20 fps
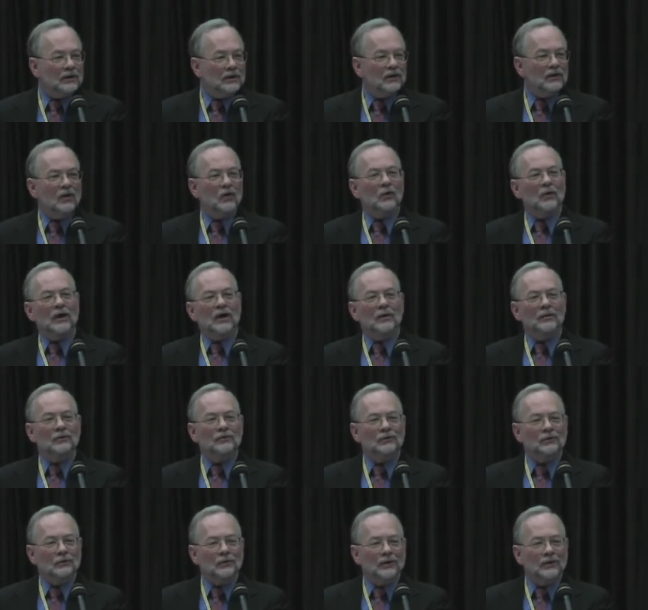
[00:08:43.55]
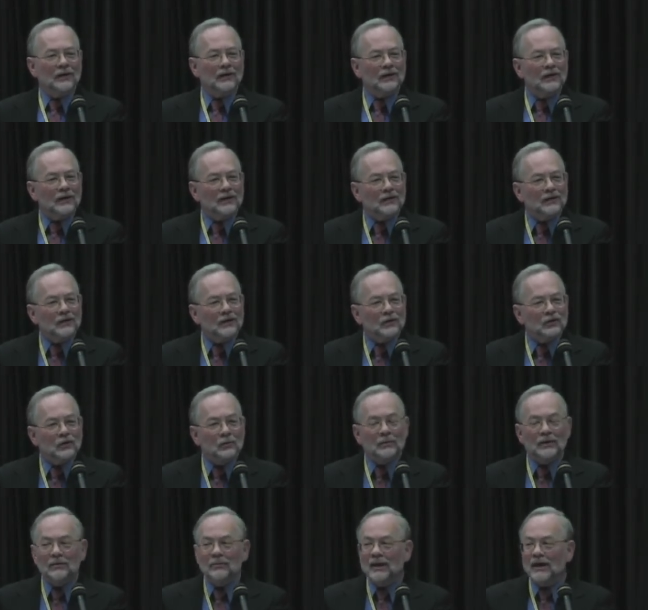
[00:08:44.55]
didn't know what I was doing, and
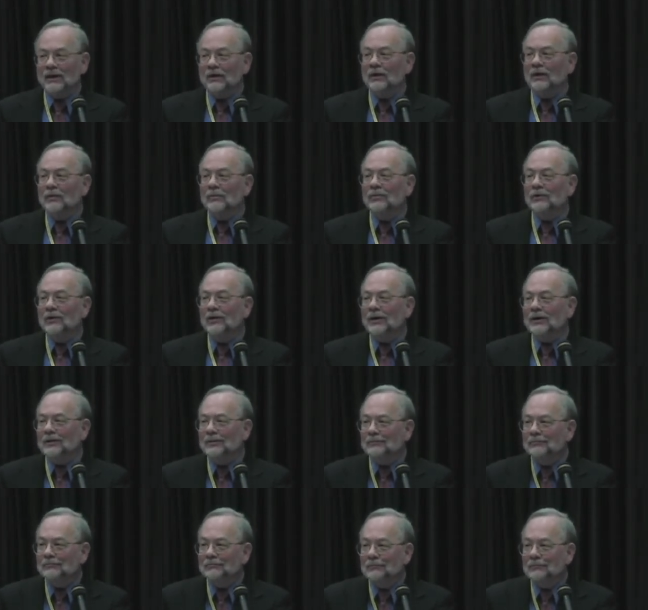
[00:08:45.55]
should be made unemployed.